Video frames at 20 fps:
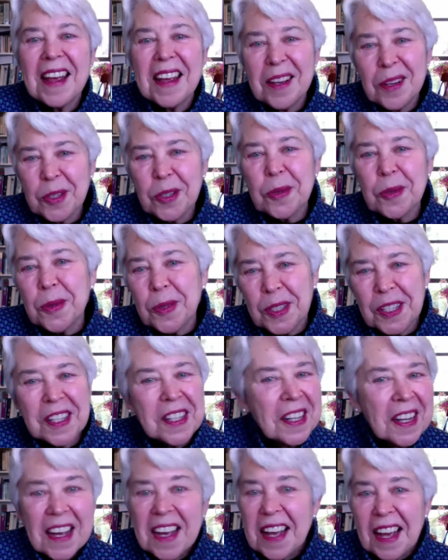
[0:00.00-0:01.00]

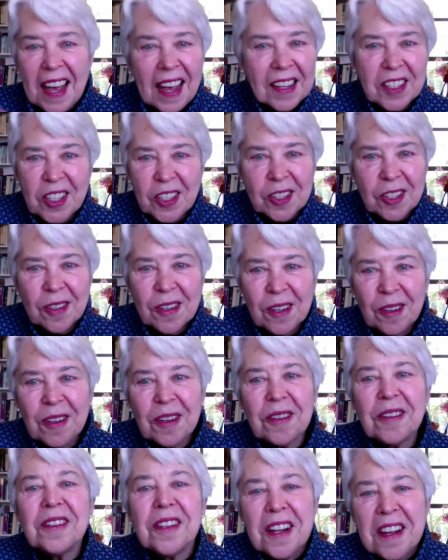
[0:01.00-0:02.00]
ASUC
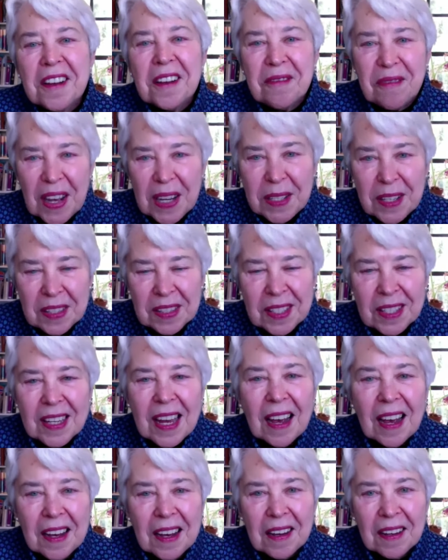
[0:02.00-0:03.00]
external vice,
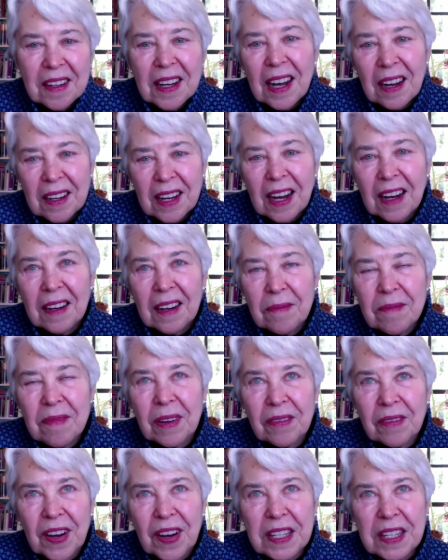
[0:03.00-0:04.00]
uh, uh, um,
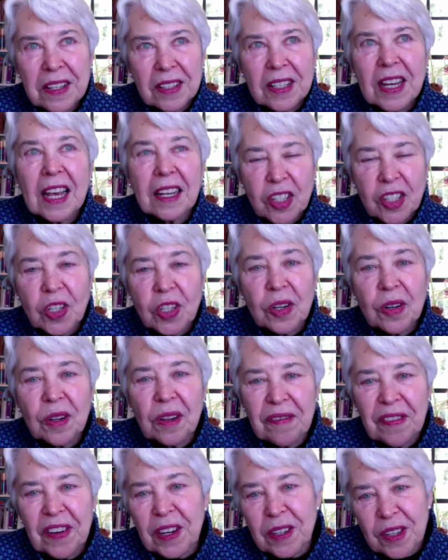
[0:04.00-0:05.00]
vice
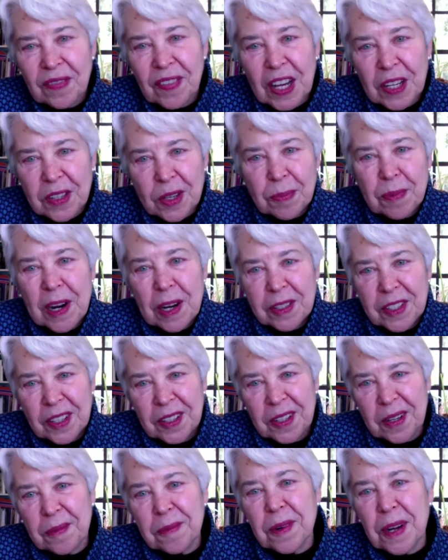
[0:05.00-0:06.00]
external affairs vice
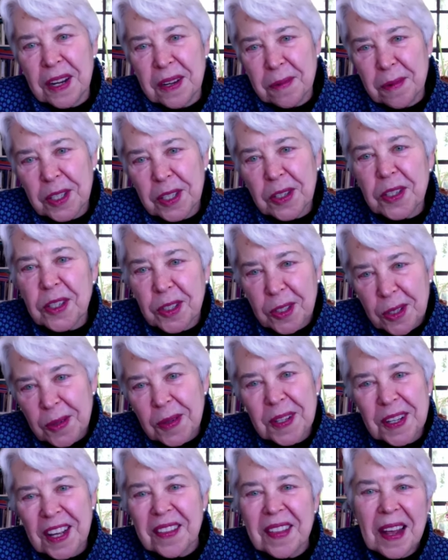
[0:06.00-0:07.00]
president when he was a
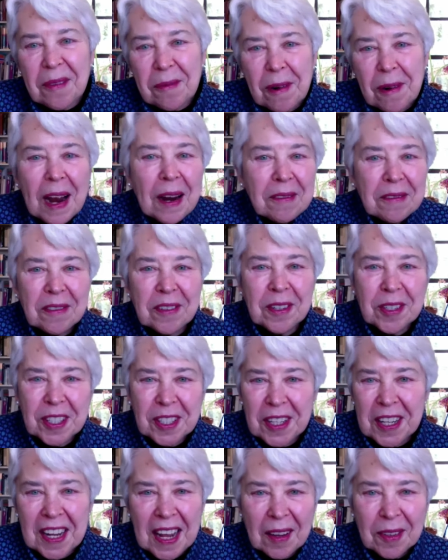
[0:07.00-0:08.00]
student, and then ran for a
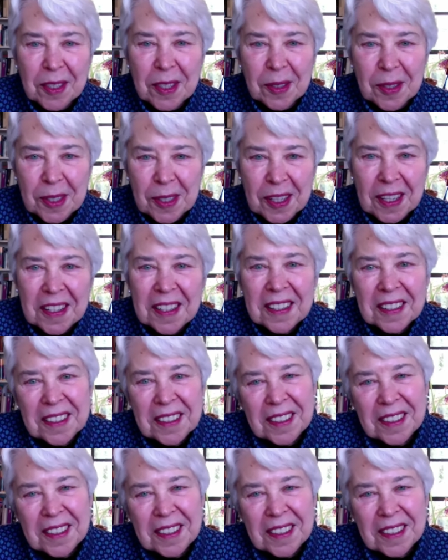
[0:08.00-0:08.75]
city council seat.